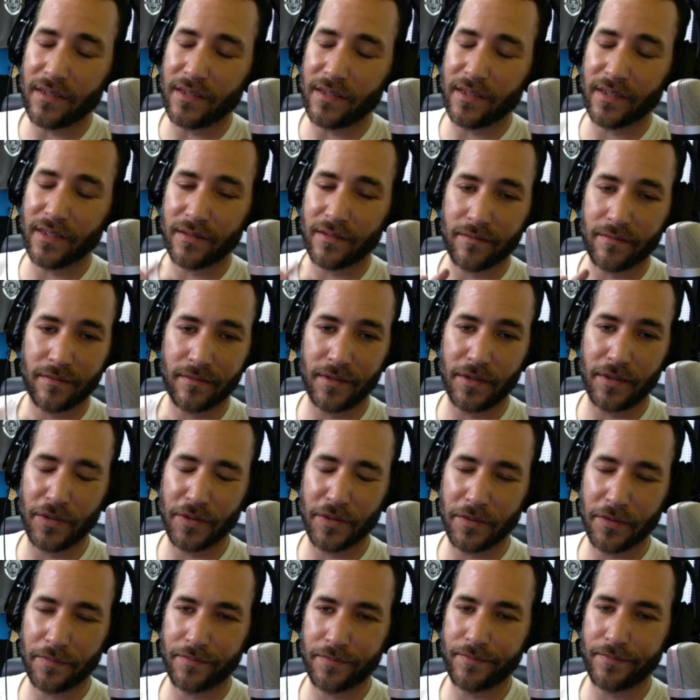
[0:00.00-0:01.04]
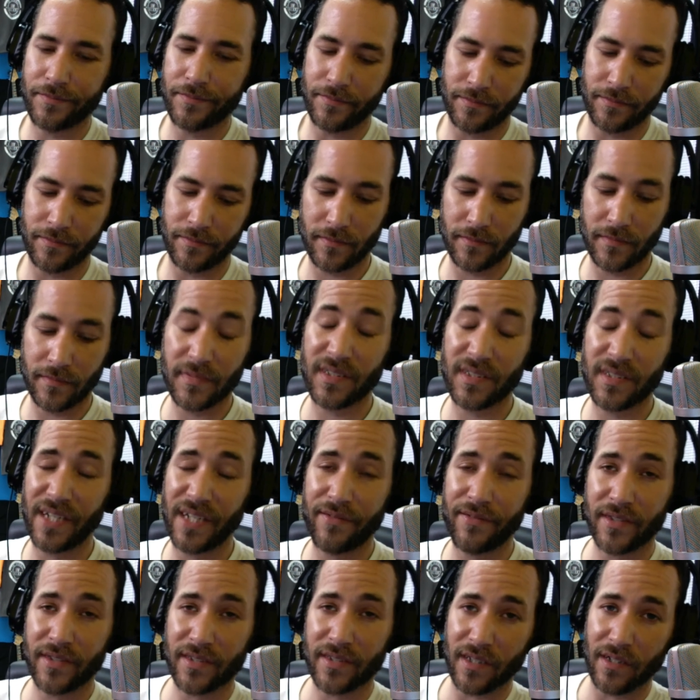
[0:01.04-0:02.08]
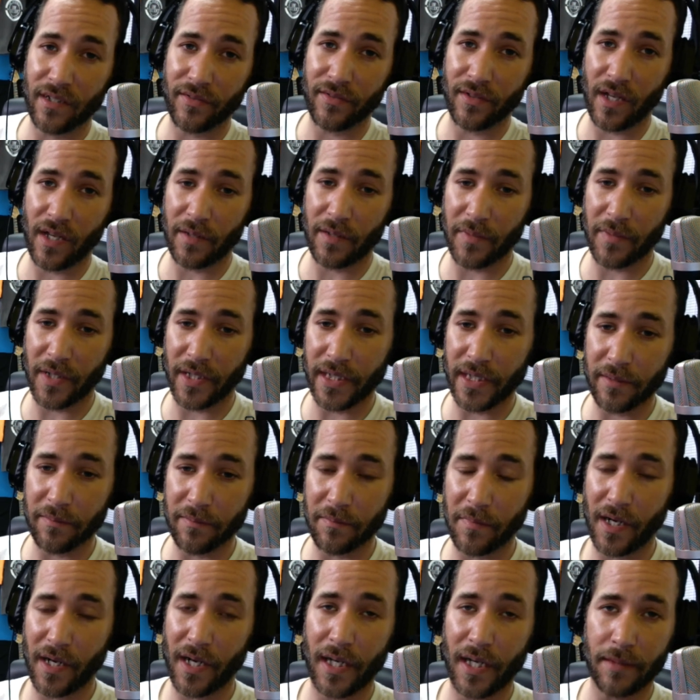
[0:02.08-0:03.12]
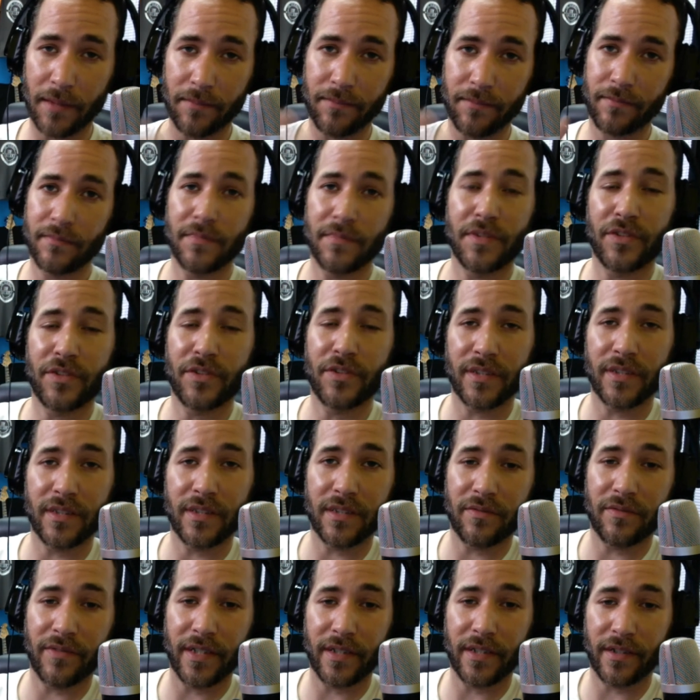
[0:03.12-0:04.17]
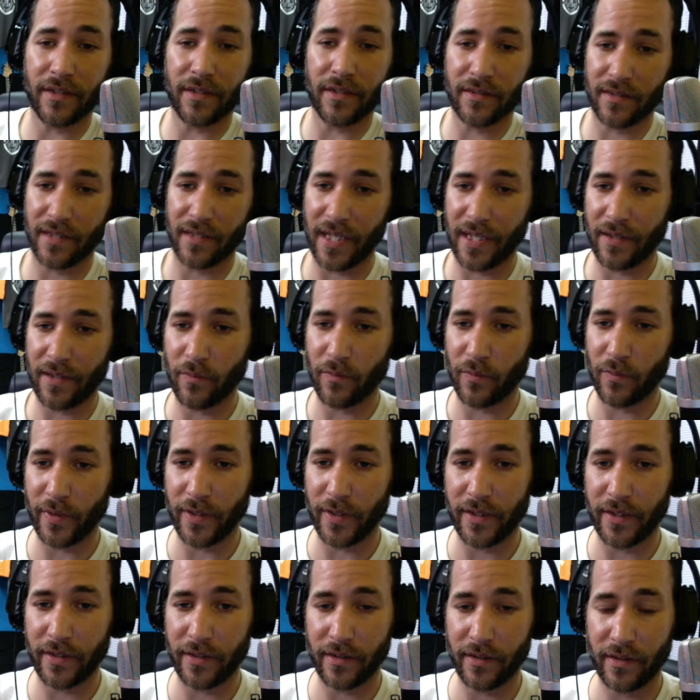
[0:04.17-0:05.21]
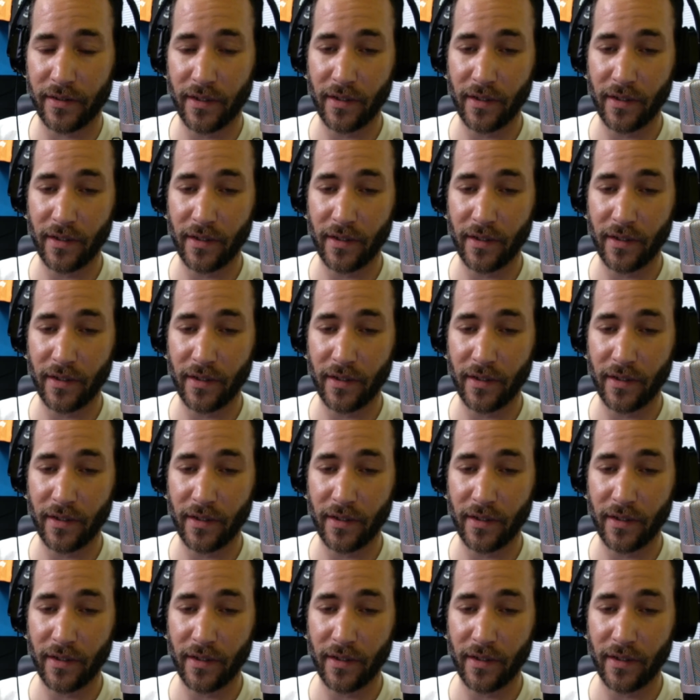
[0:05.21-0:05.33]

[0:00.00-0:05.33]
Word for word: You you'll save yourself a lot of money by using these vendors that we